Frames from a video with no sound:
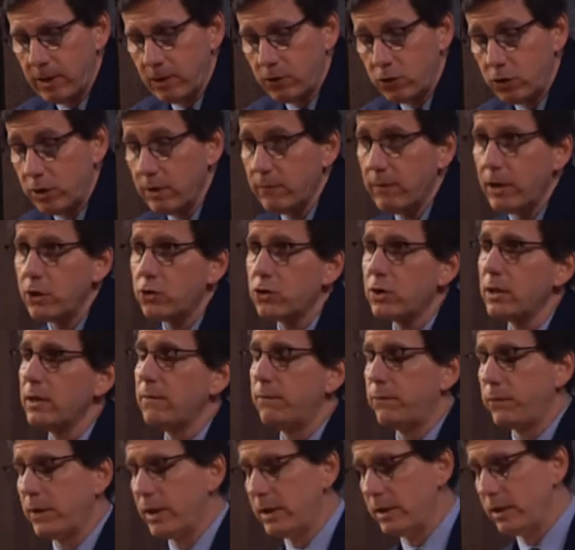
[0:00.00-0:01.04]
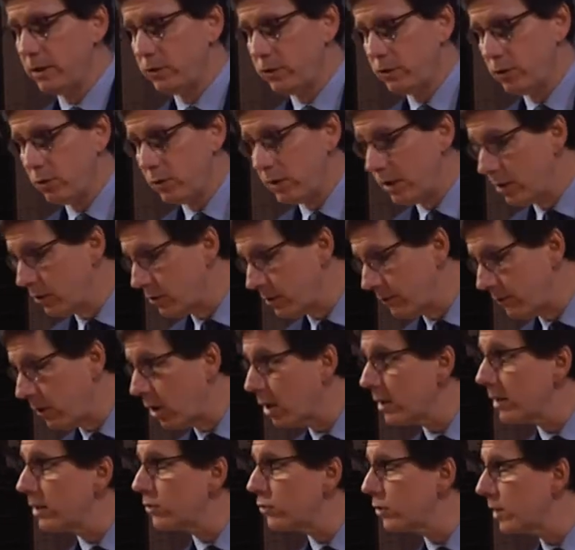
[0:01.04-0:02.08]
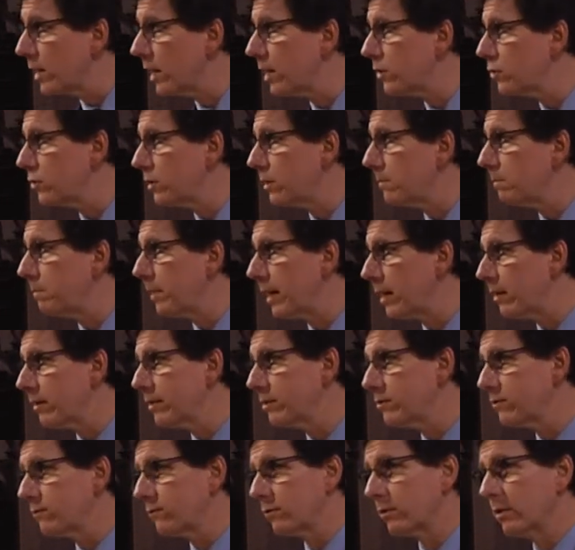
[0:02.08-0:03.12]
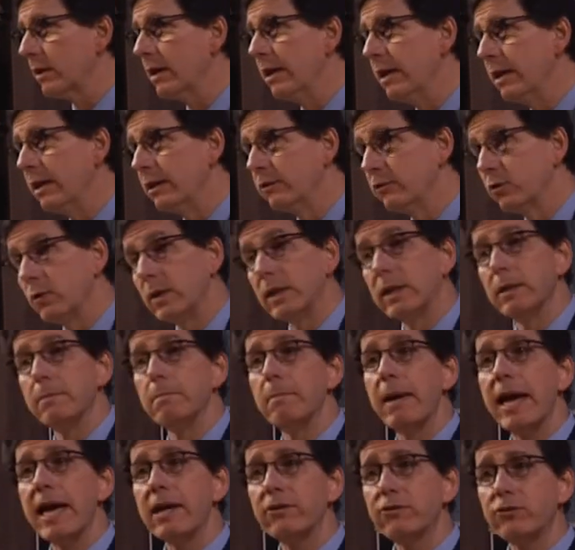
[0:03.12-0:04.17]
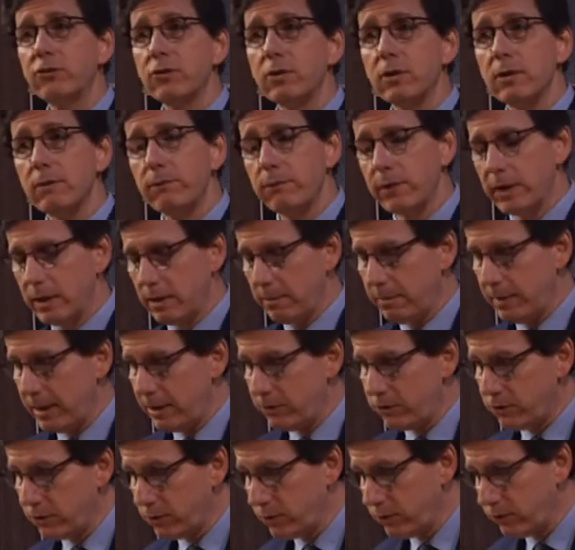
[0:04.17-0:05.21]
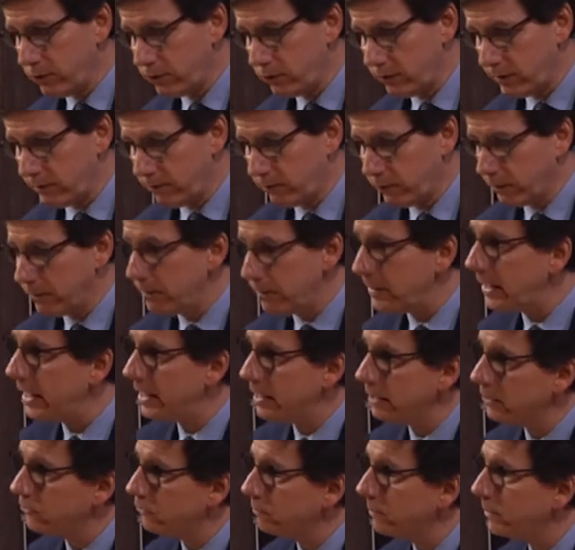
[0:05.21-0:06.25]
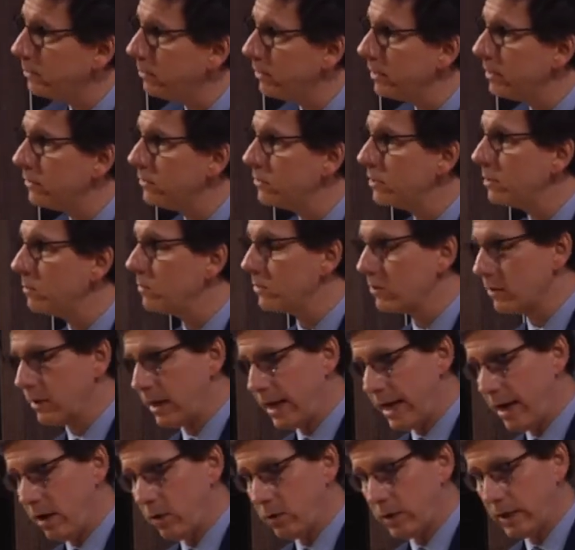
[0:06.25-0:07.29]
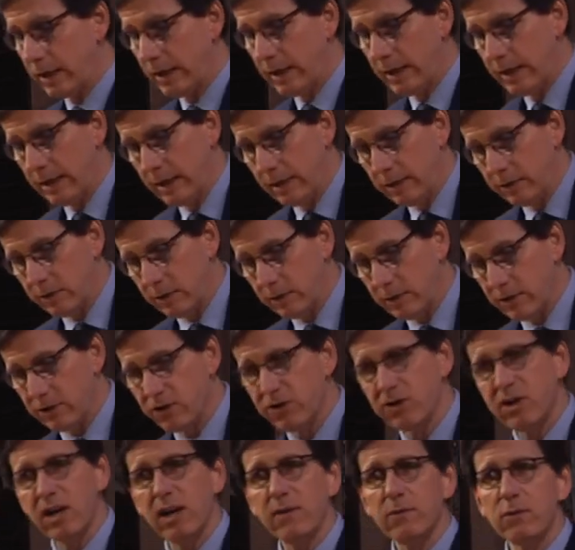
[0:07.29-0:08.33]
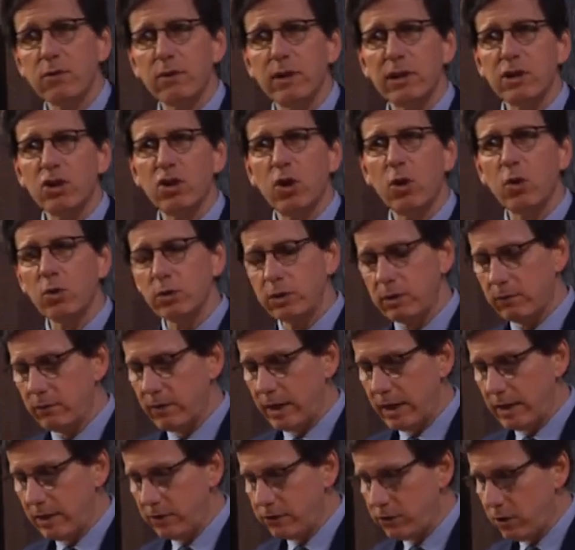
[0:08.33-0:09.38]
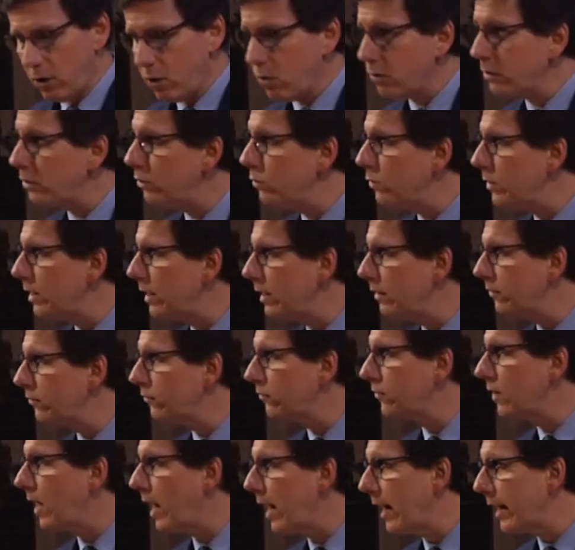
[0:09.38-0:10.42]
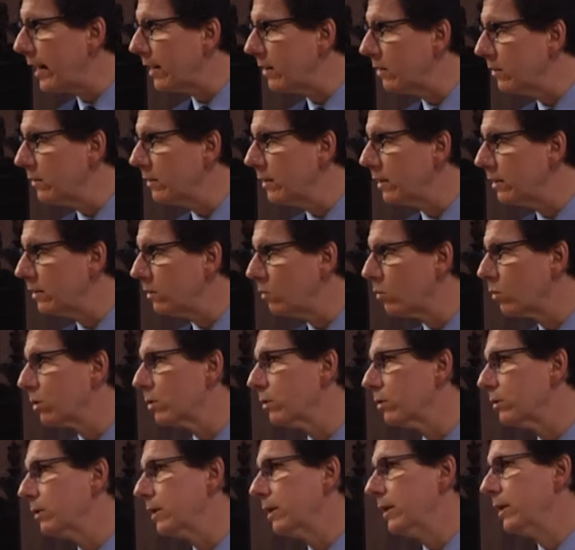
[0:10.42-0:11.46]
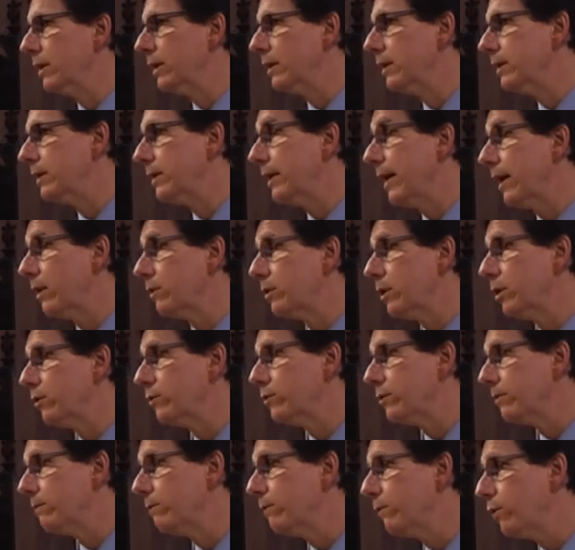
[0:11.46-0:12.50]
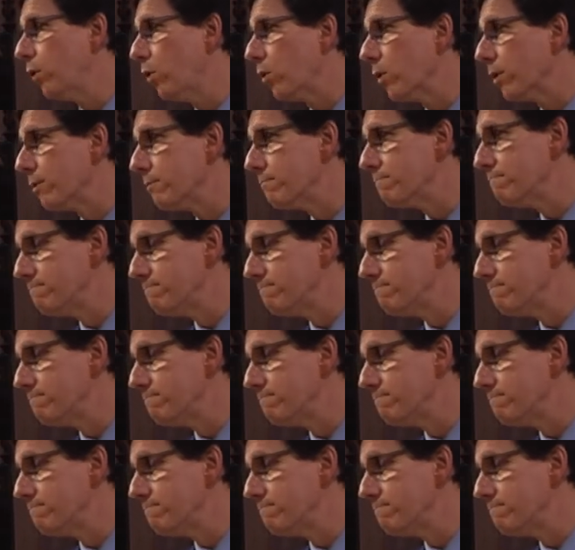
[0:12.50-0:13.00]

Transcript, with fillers: She eventually funded two years of art education in Paris for, so he could master the fundamentals, and from that experience, he was allowed to discover and cultivate his own unique style that the world now knows him for.